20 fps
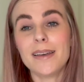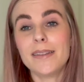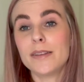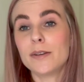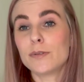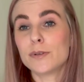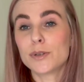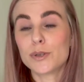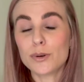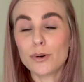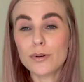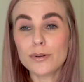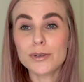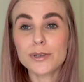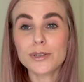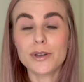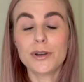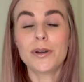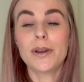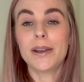and there is
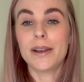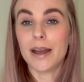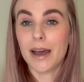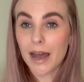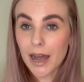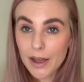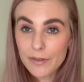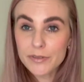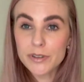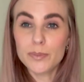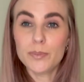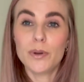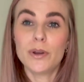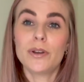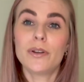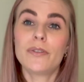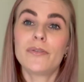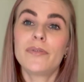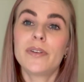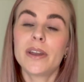also an
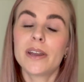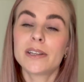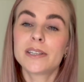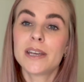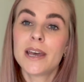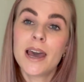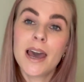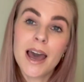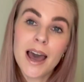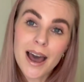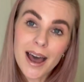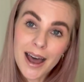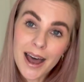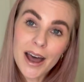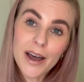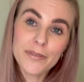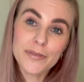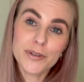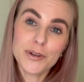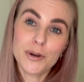afterburn effect
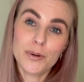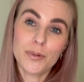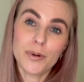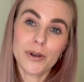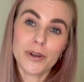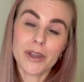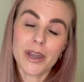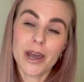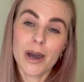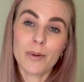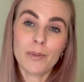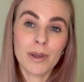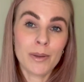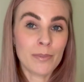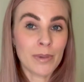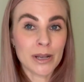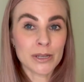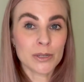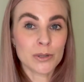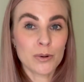after your workout where
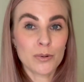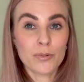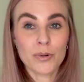muscle